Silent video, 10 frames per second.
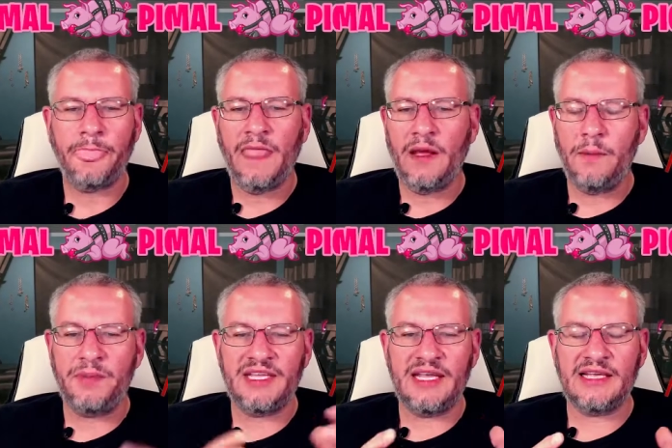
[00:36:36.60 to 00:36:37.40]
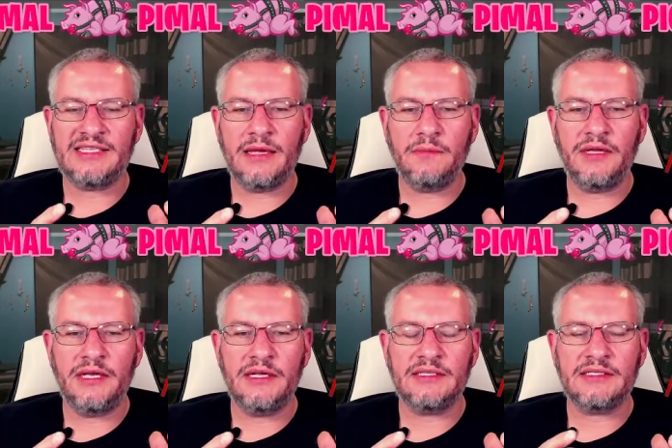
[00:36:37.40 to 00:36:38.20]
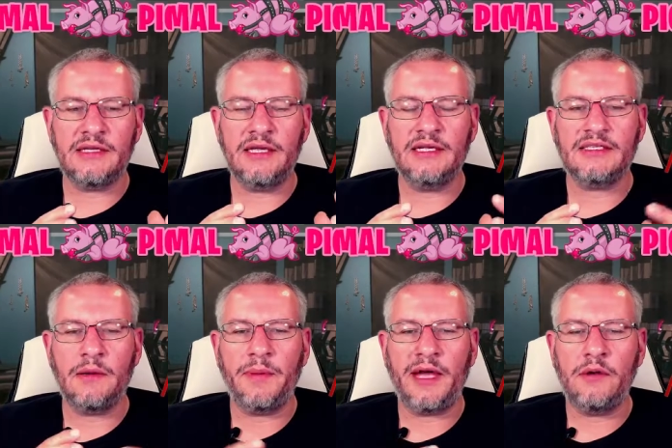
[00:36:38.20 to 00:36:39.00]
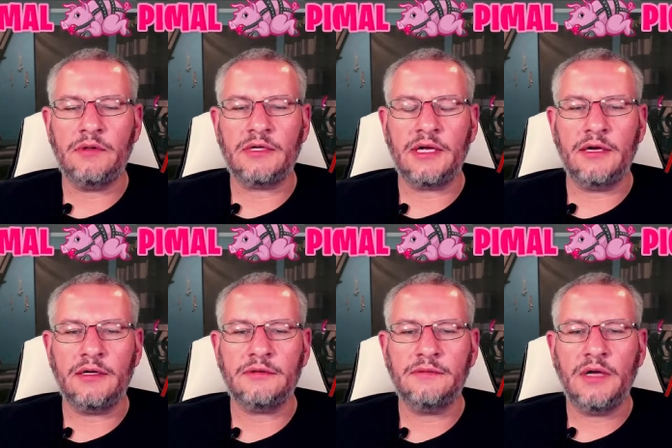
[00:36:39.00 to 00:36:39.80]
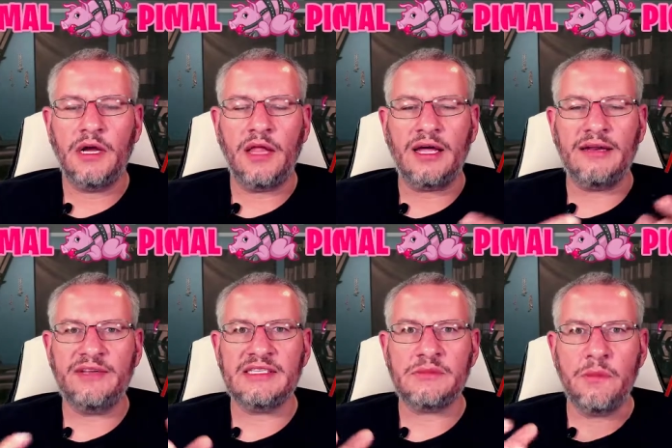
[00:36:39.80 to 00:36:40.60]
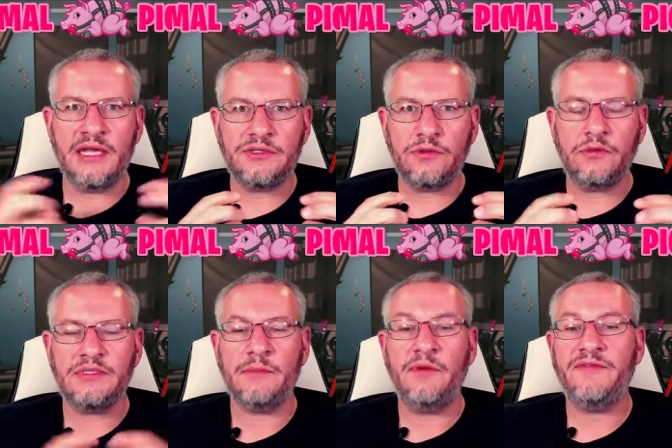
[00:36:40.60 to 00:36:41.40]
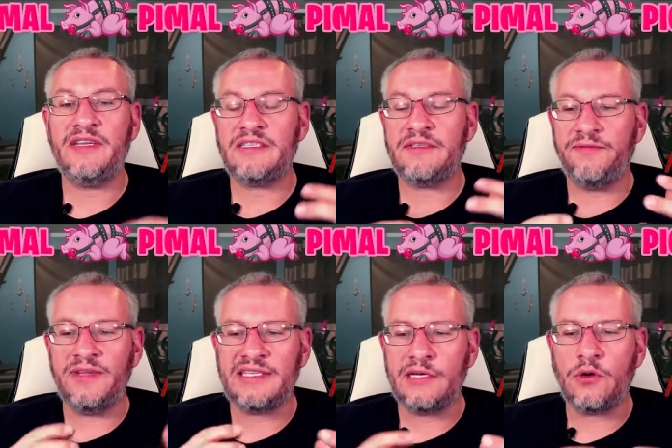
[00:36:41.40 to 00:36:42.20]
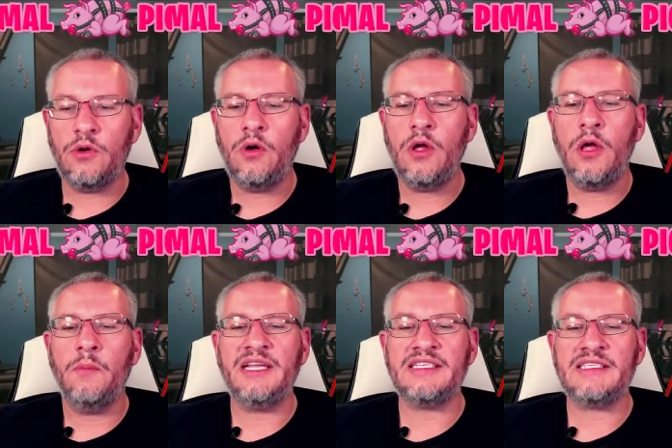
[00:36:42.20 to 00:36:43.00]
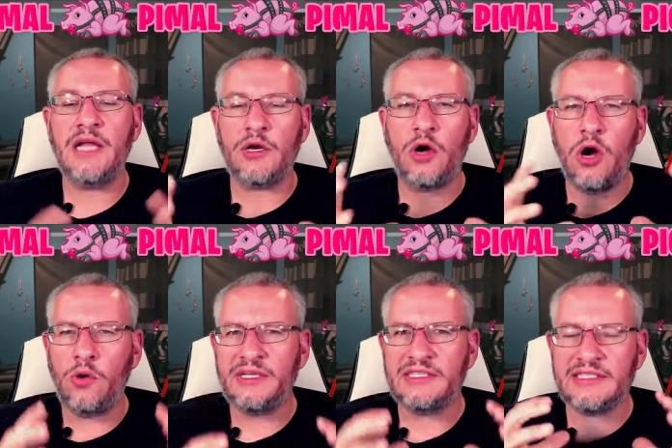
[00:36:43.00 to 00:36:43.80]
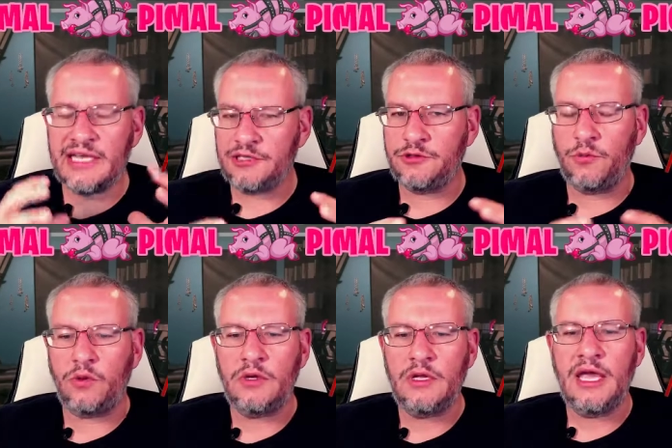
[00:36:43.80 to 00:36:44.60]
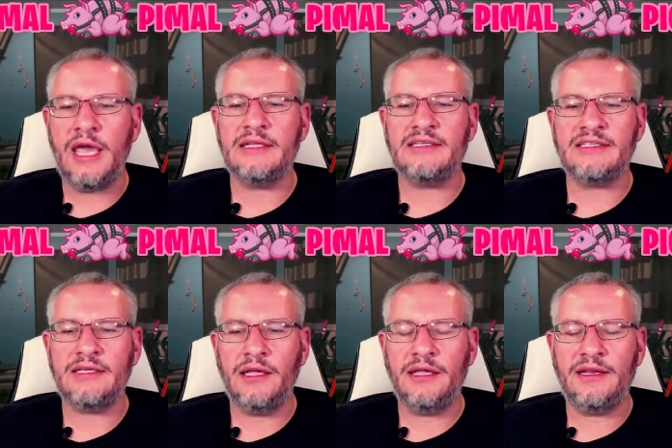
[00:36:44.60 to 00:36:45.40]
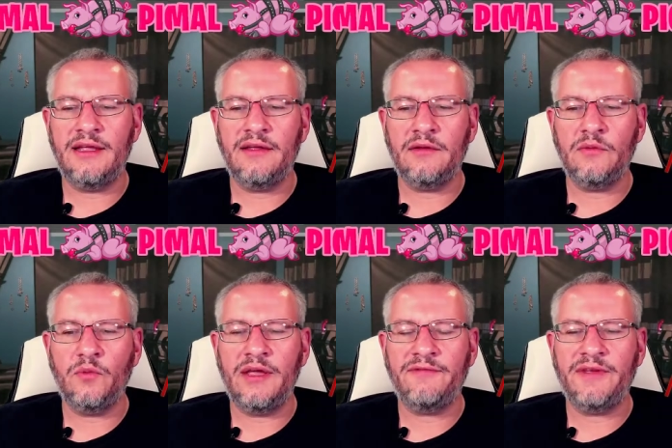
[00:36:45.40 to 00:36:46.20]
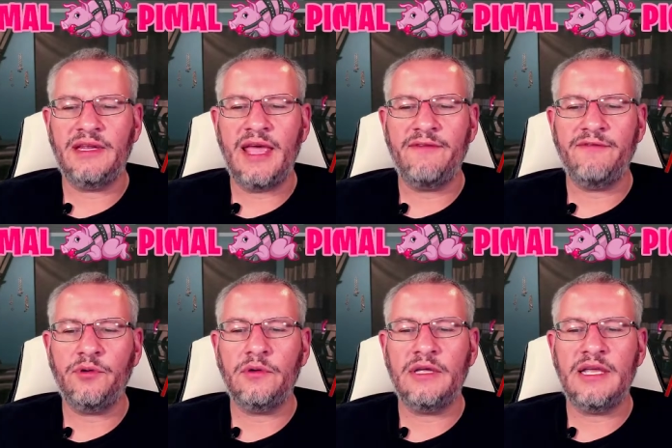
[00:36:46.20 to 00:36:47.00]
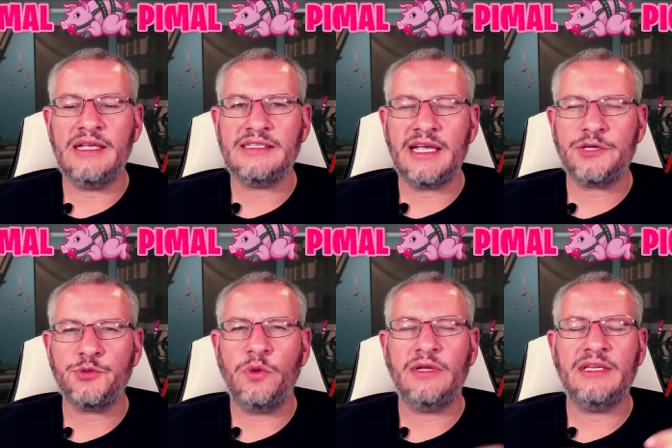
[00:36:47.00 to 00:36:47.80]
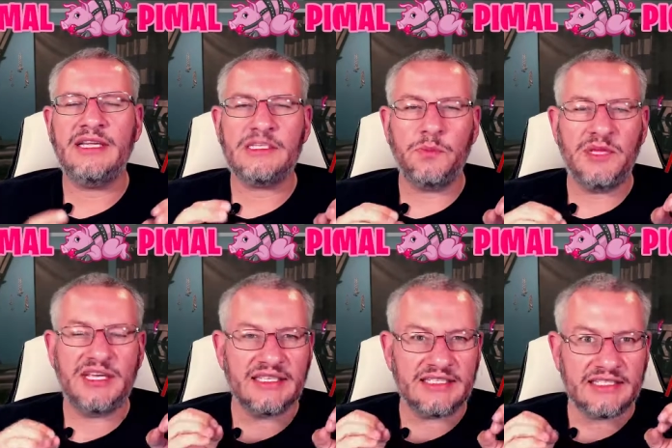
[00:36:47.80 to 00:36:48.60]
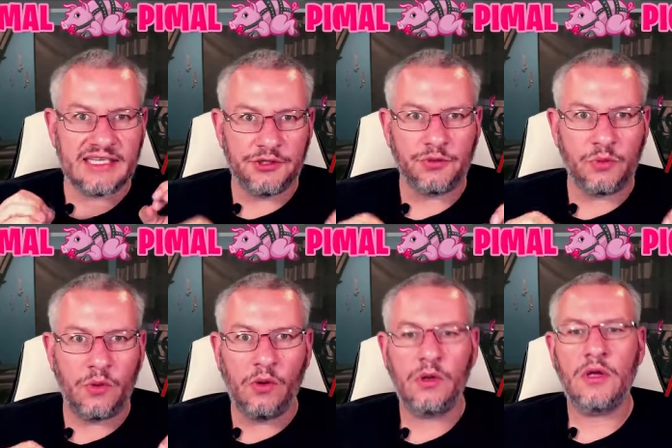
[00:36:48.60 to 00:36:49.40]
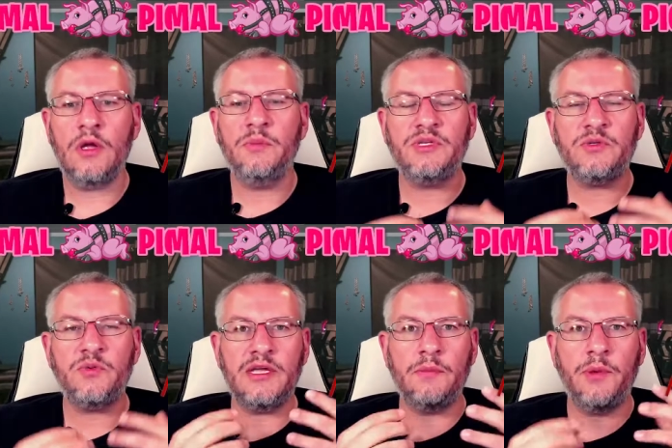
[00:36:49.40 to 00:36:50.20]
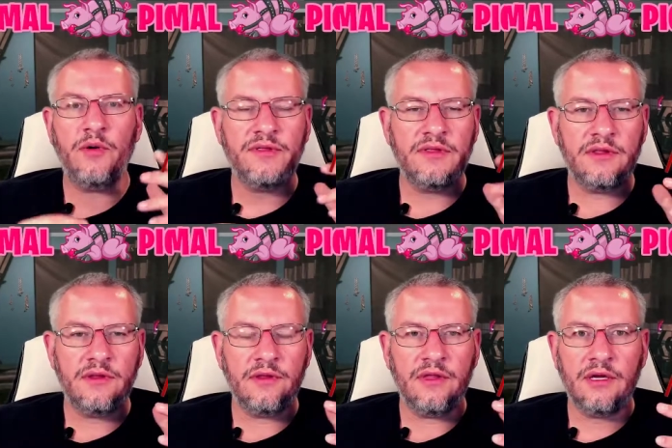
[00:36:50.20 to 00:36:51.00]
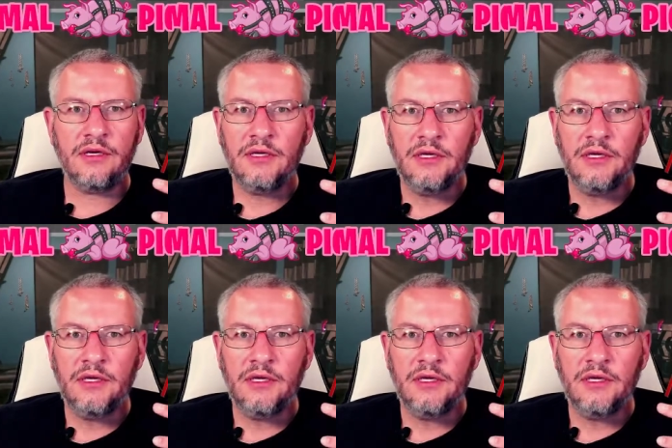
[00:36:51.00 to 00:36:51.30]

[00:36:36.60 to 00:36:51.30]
Uh, BDSM is is about uh, a lot of it is mental, some of it is physical, but it's not always sexual. And, and it, if it ever is sexual, it needs to be consensual between both the